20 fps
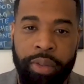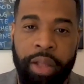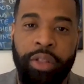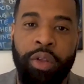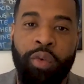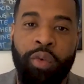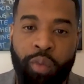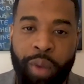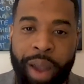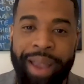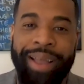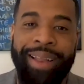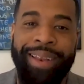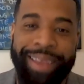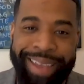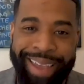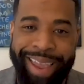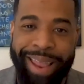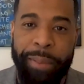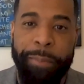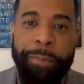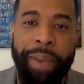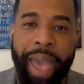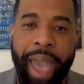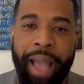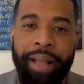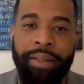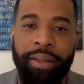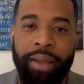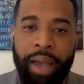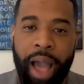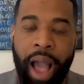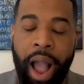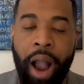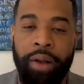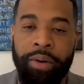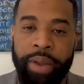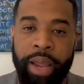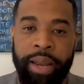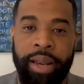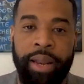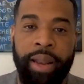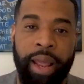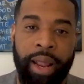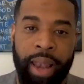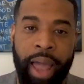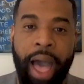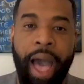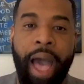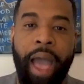that directly impact our day to day